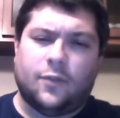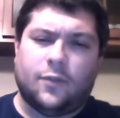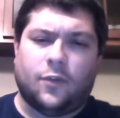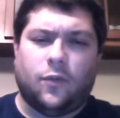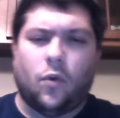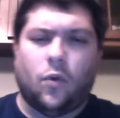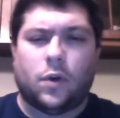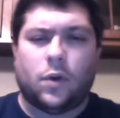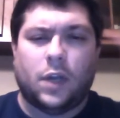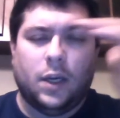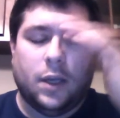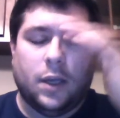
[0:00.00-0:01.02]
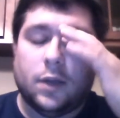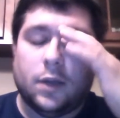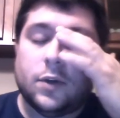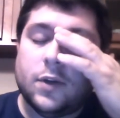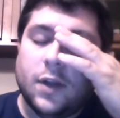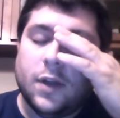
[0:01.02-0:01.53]
for 14 inch,
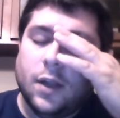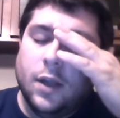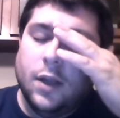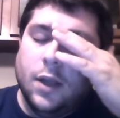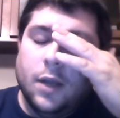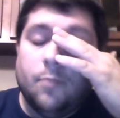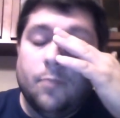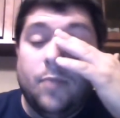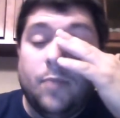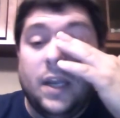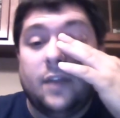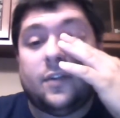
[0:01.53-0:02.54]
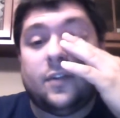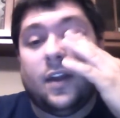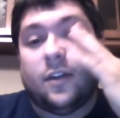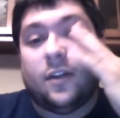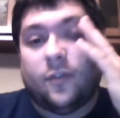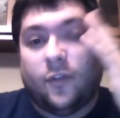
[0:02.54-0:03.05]
the B
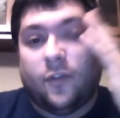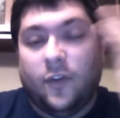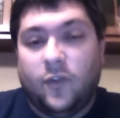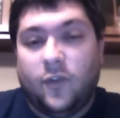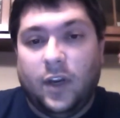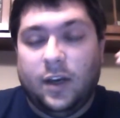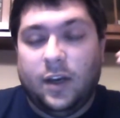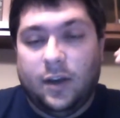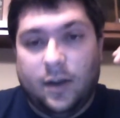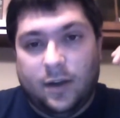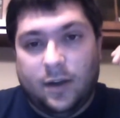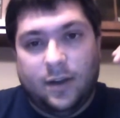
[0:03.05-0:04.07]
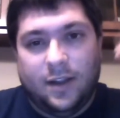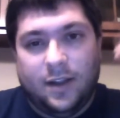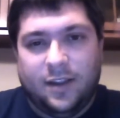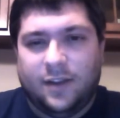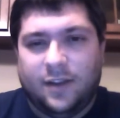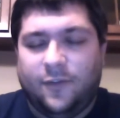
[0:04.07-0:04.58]
stands for 15 and I
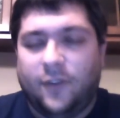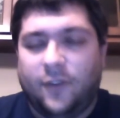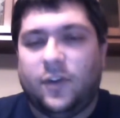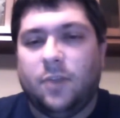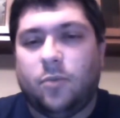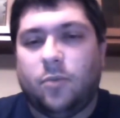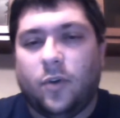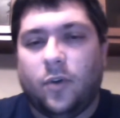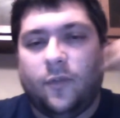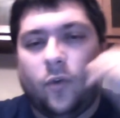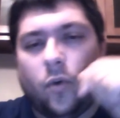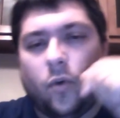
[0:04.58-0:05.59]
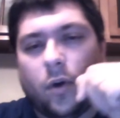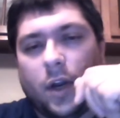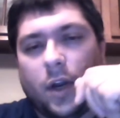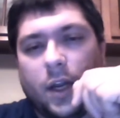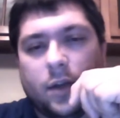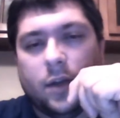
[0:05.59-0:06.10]
think
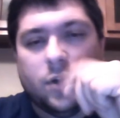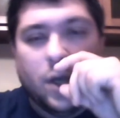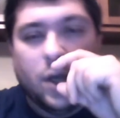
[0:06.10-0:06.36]
15.4 inch,